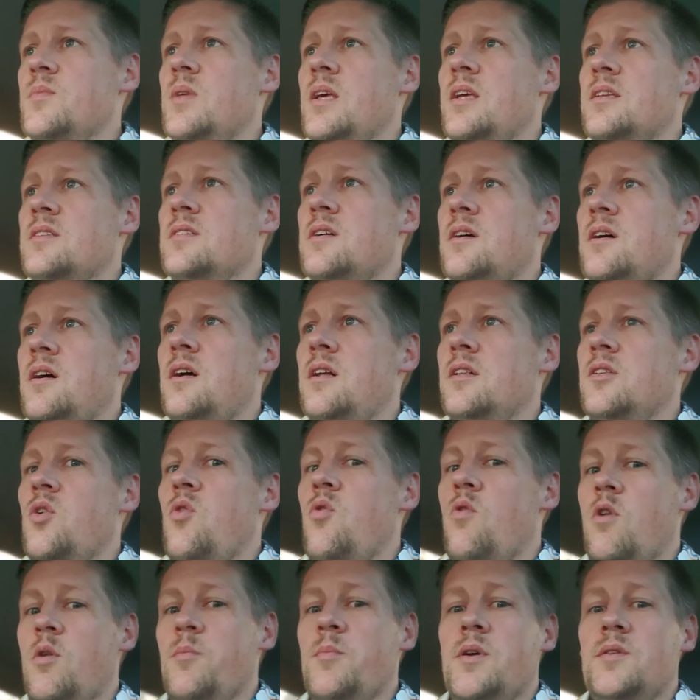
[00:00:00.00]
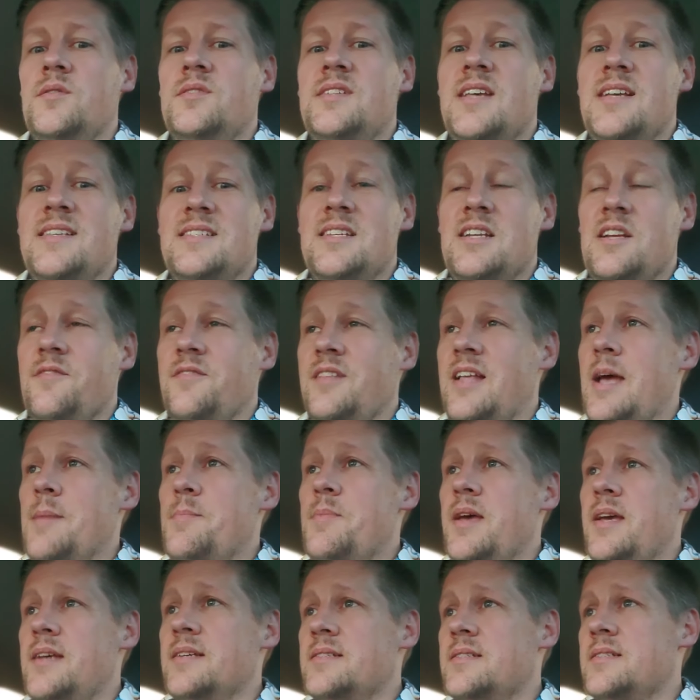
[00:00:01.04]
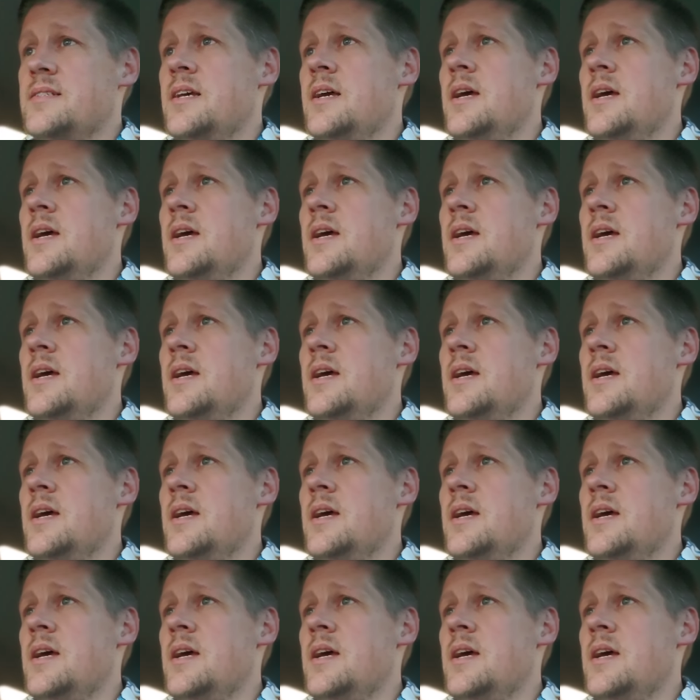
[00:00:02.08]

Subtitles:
It's called hormone sensitive lipase.